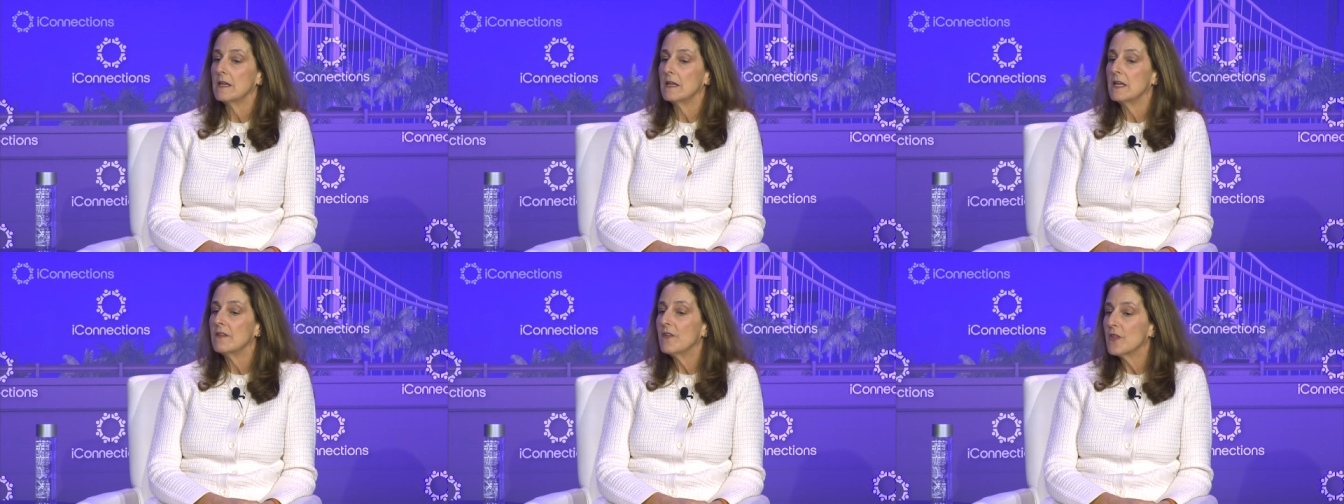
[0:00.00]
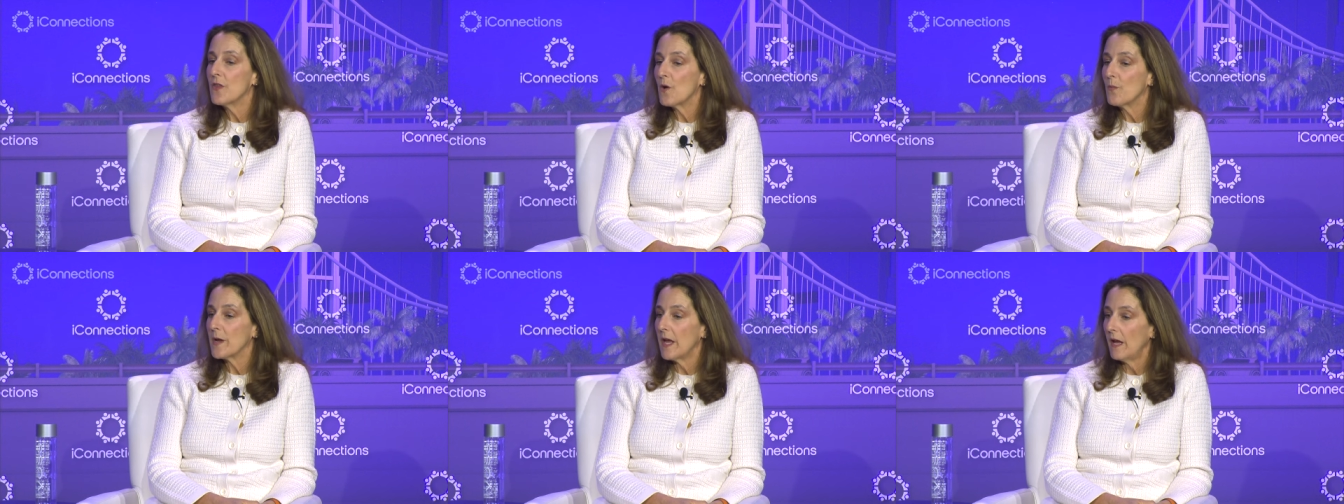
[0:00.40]
even
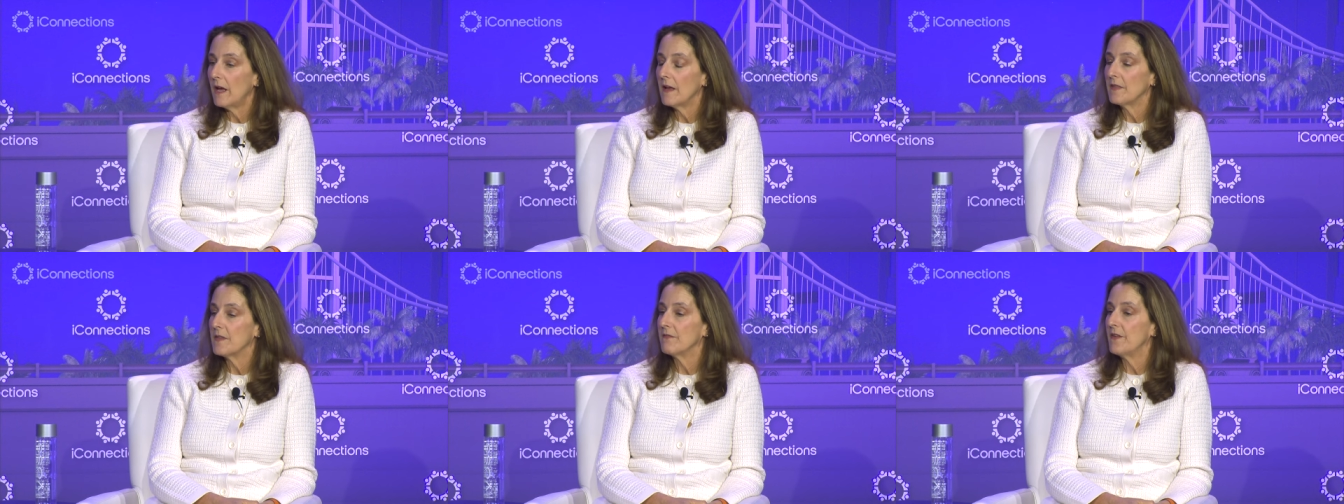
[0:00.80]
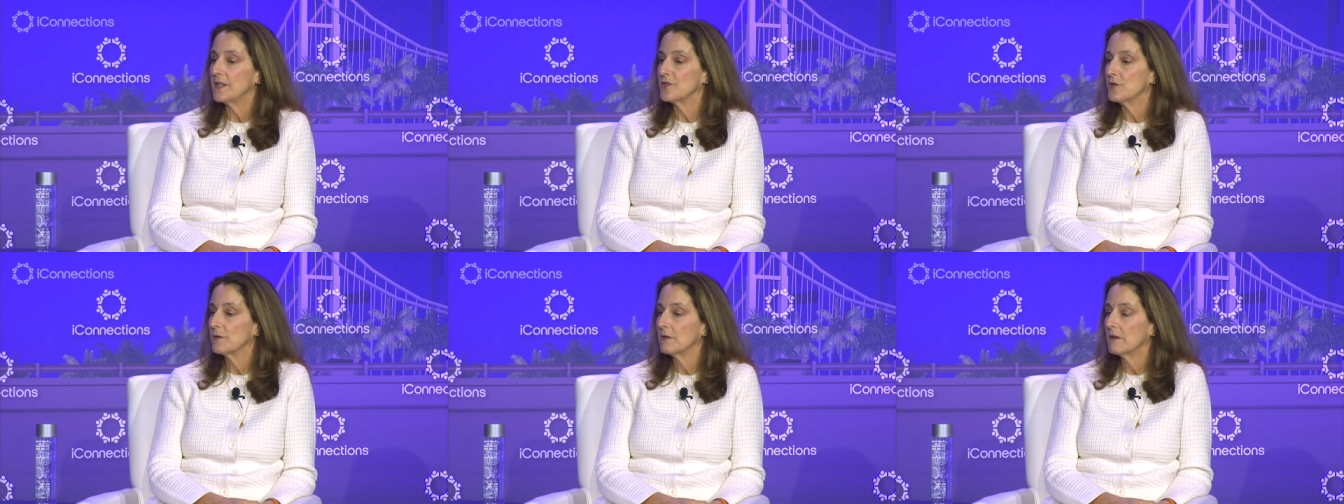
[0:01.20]
though we had the
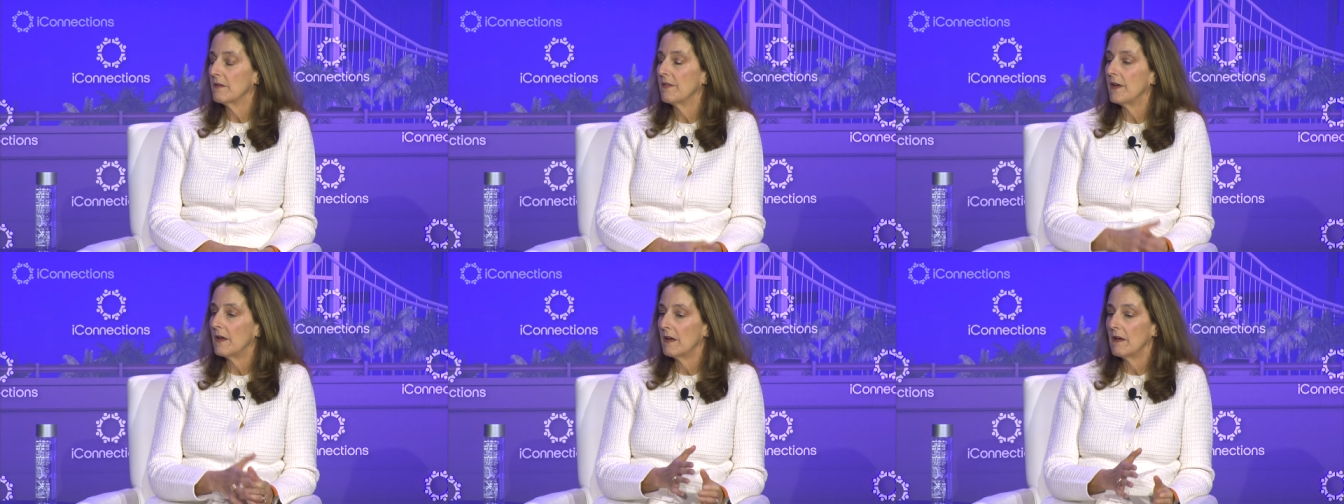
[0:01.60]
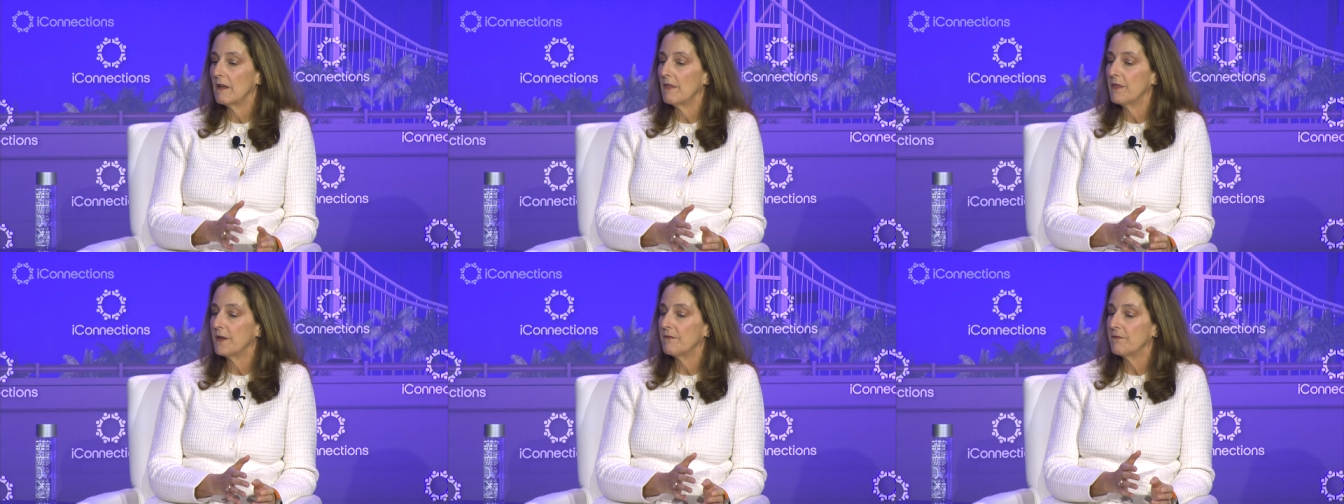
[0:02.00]
venture,
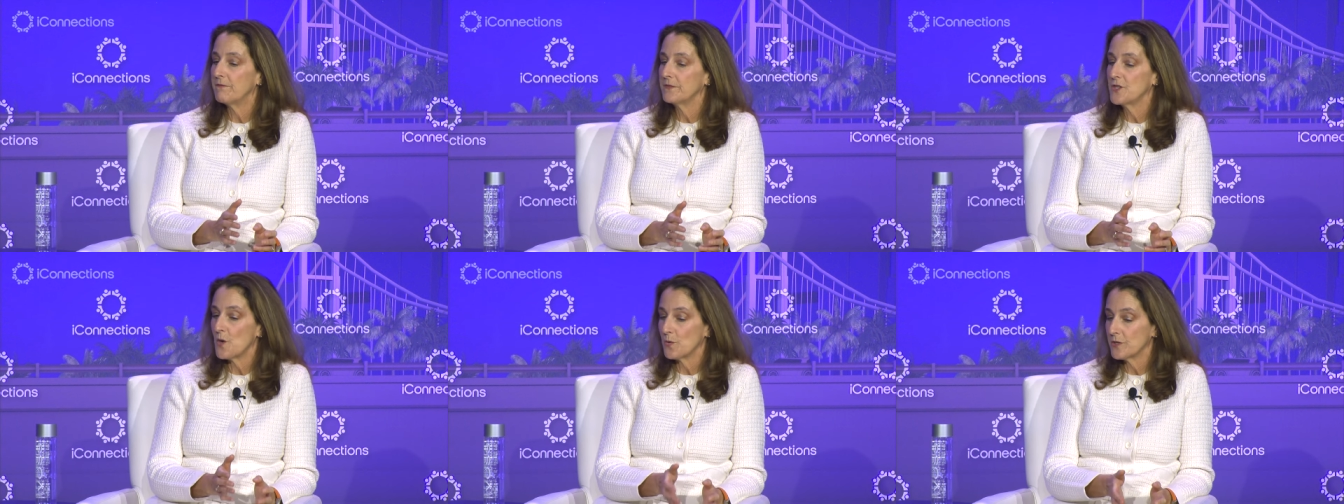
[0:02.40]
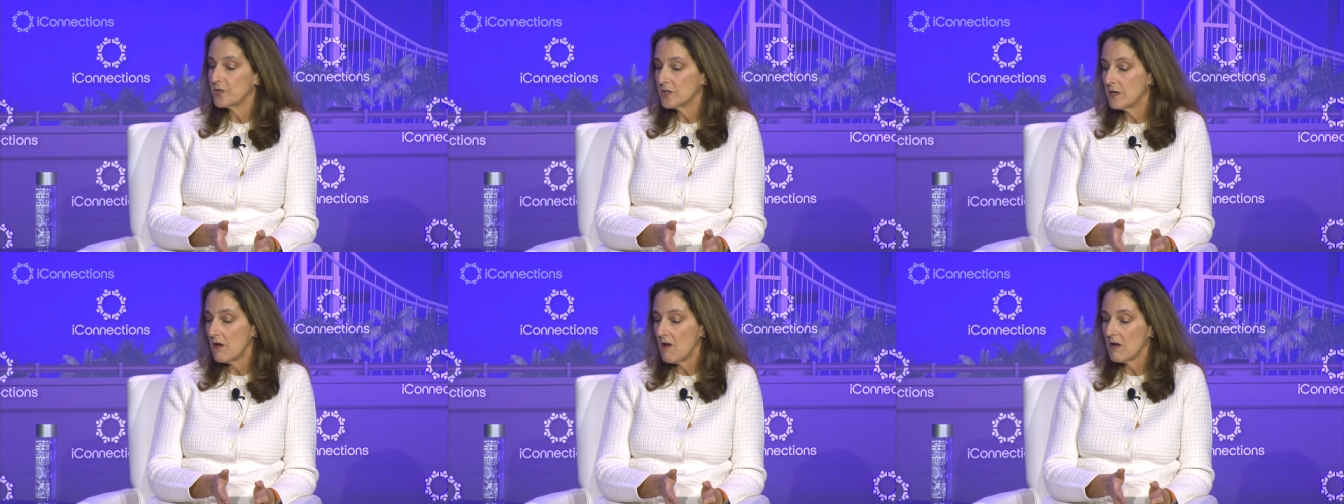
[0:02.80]
the, the donor
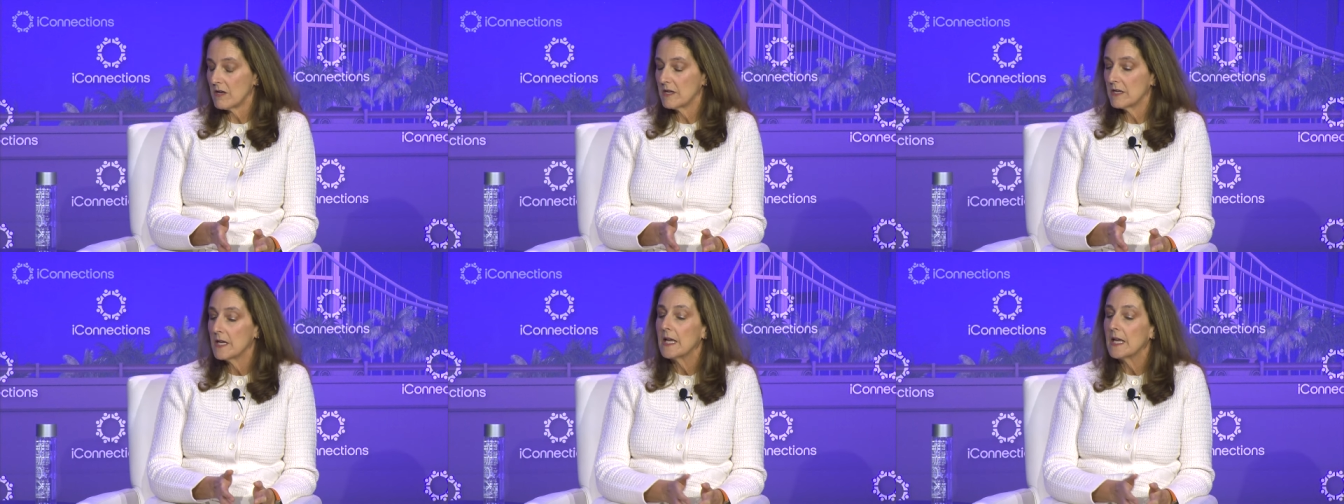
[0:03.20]
stock,